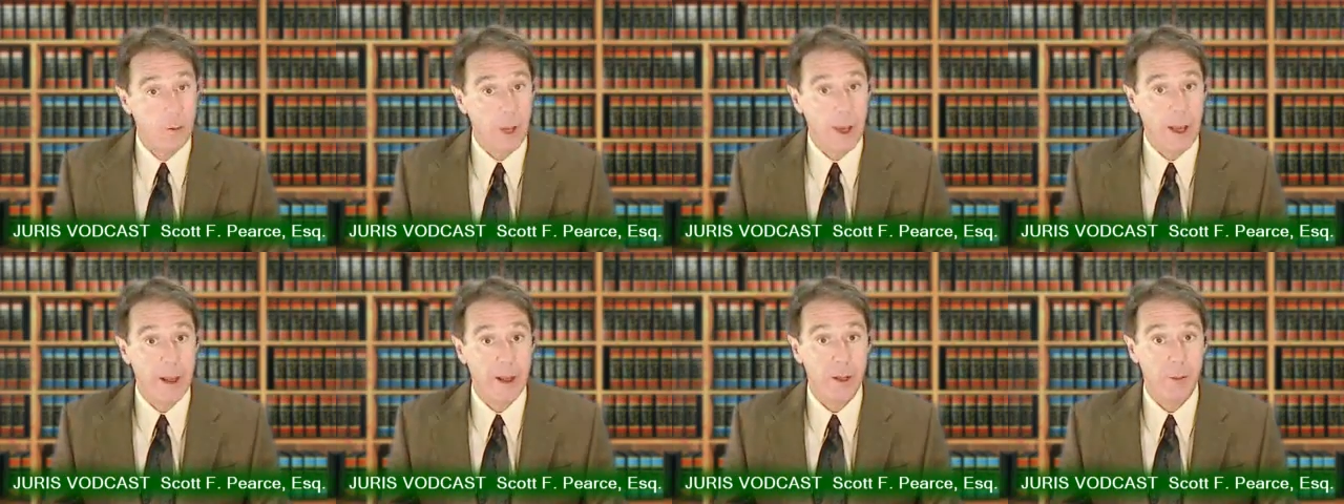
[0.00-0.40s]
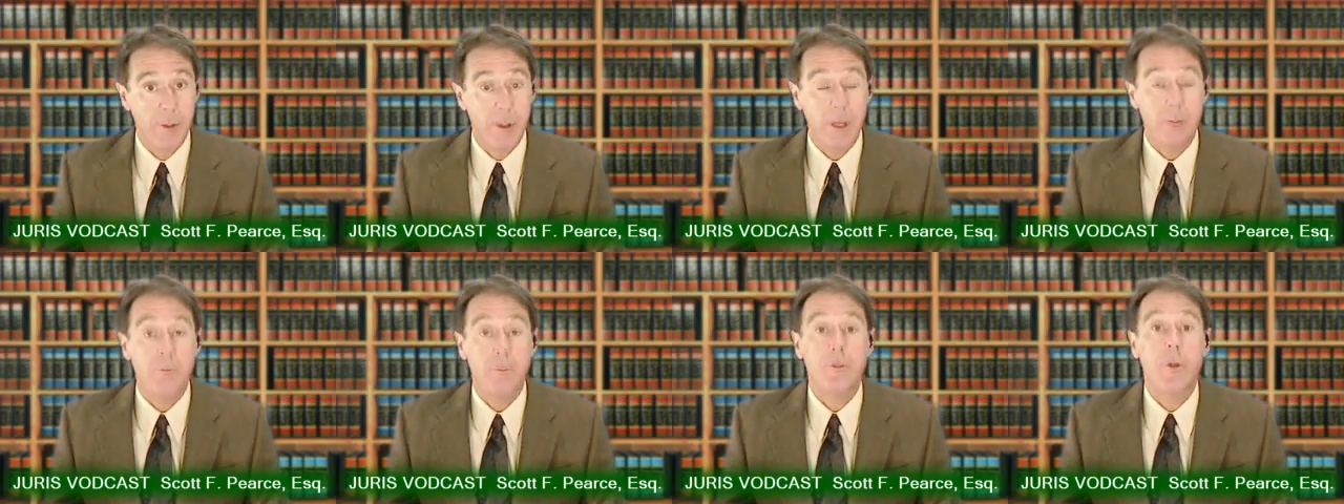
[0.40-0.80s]
I
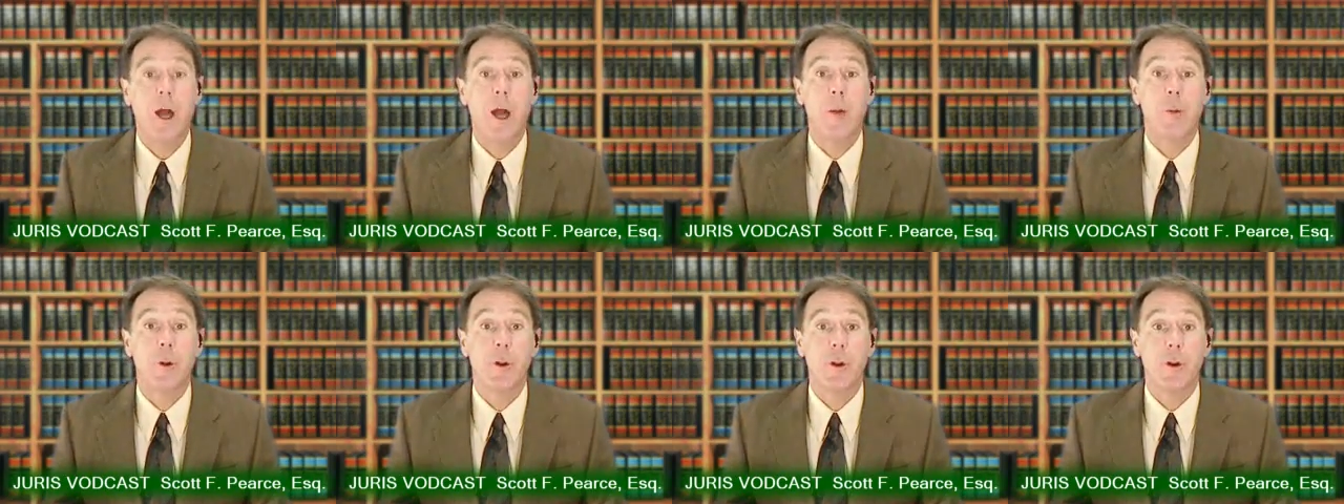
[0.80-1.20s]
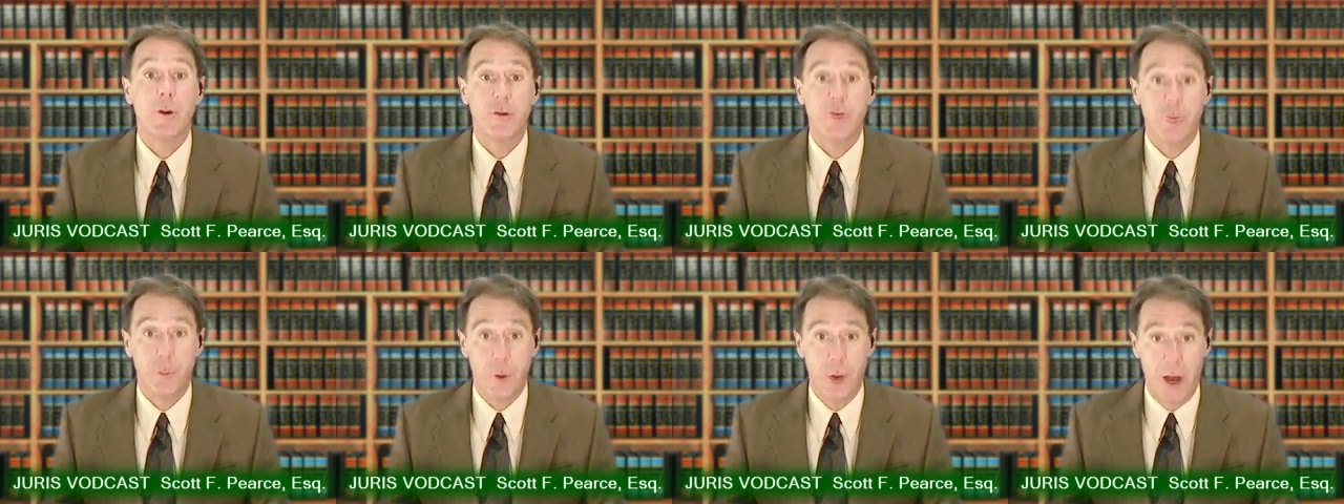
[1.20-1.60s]
admit I'm a little
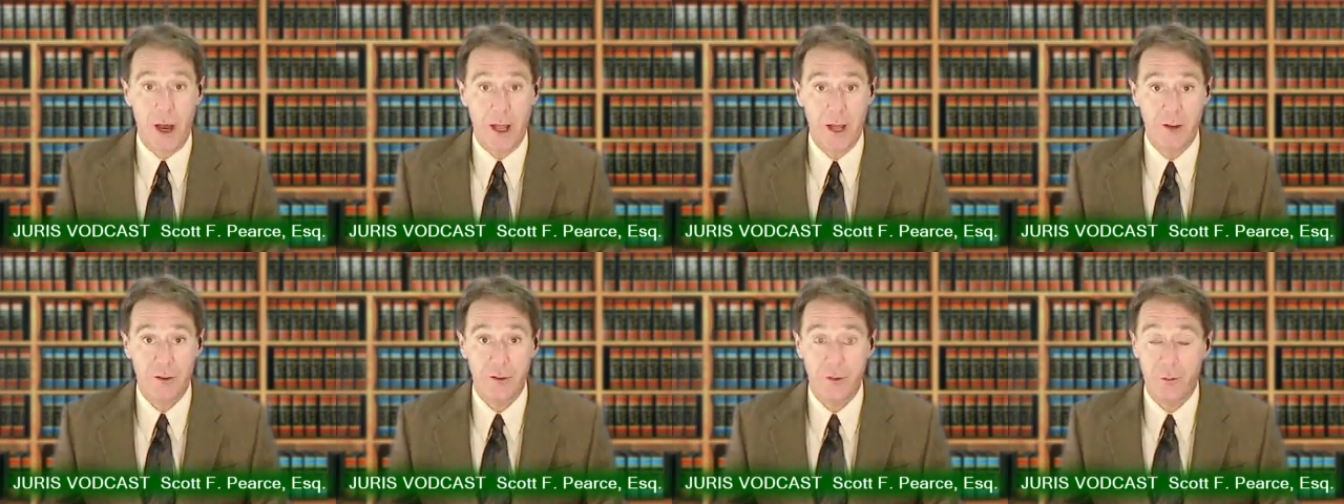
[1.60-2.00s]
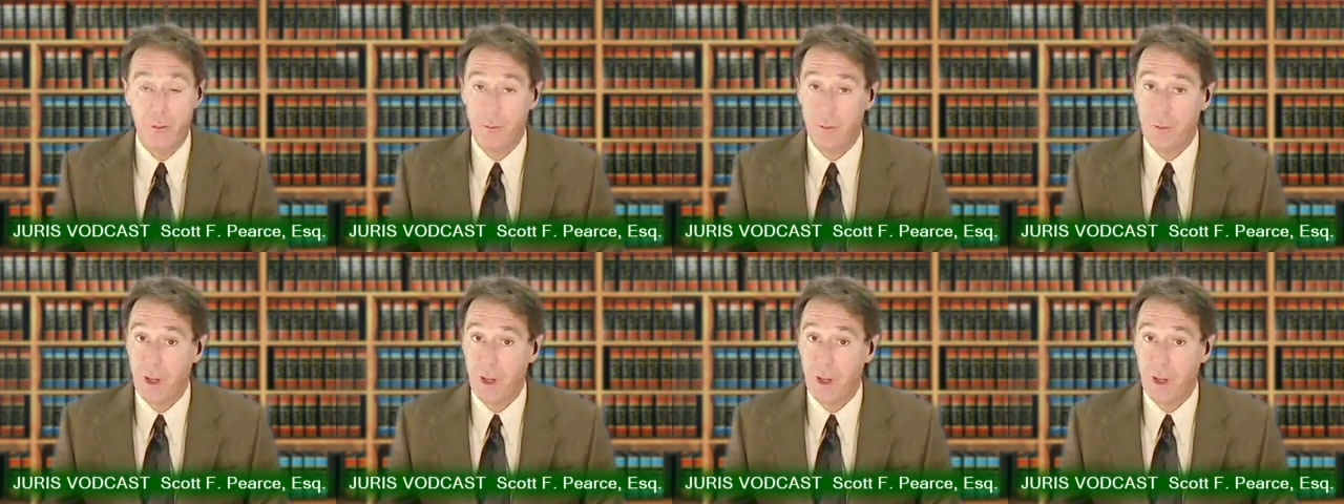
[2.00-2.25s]
surprised.